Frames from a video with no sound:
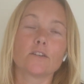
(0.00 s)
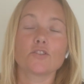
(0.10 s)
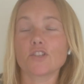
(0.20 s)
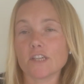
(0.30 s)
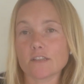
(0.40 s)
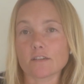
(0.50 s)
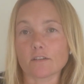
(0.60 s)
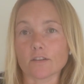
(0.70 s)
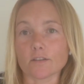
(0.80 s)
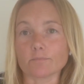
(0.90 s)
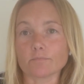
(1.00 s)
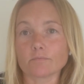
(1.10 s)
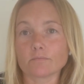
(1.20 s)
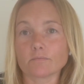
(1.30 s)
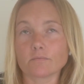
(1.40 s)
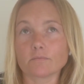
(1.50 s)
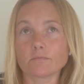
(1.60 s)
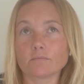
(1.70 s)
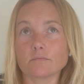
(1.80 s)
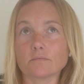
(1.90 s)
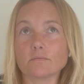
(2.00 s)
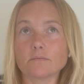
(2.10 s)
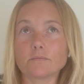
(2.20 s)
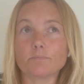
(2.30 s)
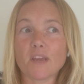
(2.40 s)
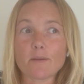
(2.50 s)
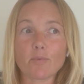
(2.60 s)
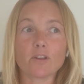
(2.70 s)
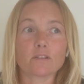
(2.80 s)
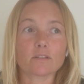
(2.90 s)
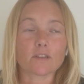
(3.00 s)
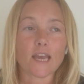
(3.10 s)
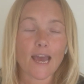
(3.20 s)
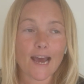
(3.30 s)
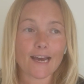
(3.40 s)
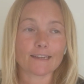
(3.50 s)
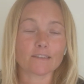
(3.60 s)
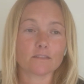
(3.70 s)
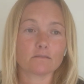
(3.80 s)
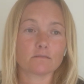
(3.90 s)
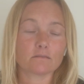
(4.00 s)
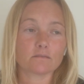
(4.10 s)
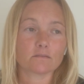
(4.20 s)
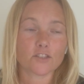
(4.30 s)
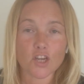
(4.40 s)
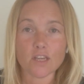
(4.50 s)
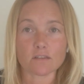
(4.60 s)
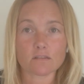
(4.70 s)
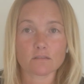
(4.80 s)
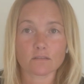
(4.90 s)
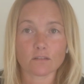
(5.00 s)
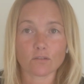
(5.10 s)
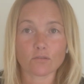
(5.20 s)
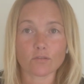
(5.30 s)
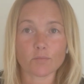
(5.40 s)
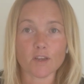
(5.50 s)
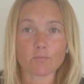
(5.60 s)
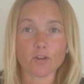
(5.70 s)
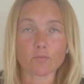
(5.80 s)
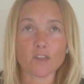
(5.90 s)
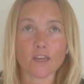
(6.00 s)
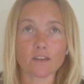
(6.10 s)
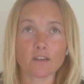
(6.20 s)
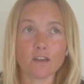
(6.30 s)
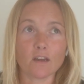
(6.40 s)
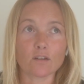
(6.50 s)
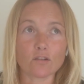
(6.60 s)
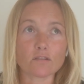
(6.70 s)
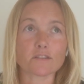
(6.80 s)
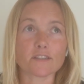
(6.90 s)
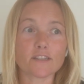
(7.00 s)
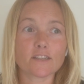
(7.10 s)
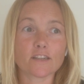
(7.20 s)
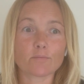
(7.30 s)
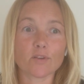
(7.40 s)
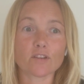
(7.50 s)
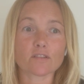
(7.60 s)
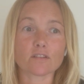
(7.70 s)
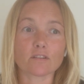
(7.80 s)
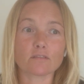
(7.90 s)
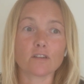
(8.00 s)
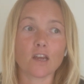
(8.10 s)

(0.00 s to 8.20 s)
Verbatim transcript: cheated on them. People can cheat on other people. With a narcissistic person,